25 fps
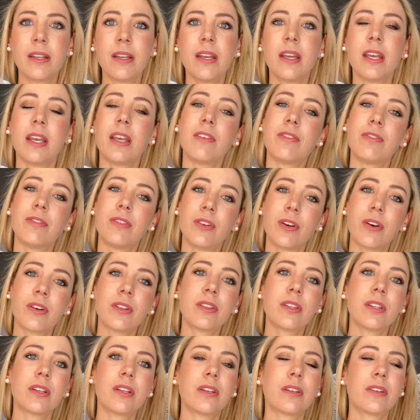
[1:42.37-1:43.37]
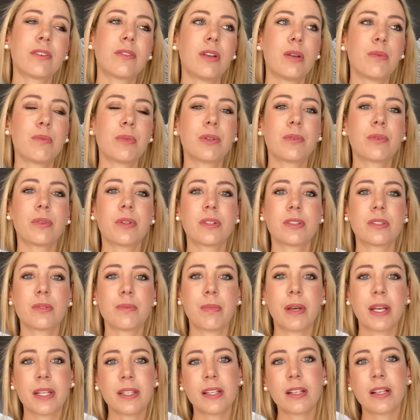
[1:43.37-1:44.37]
If not, the agreement will
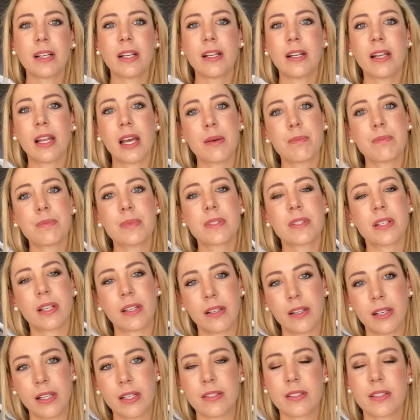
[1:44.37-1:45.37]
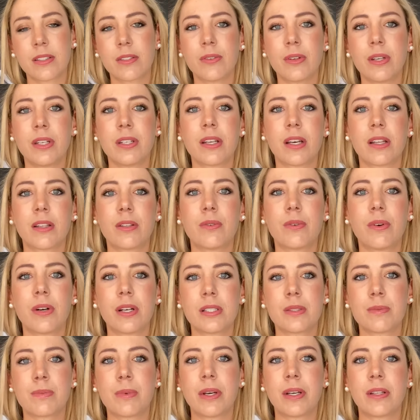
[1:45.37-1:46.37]
automatically lapse unless agreed
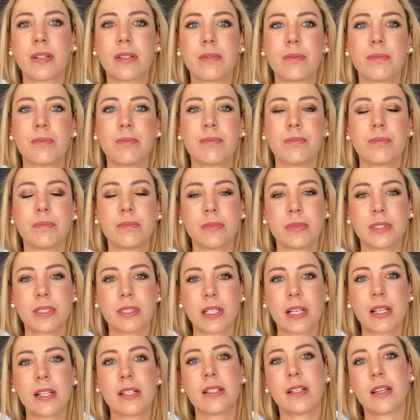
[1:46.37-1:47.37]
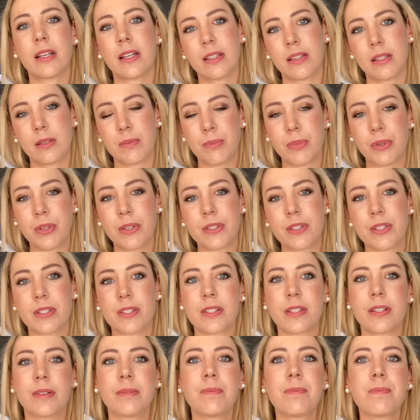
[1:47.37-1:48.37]
otherwise by the seller and the purchaser.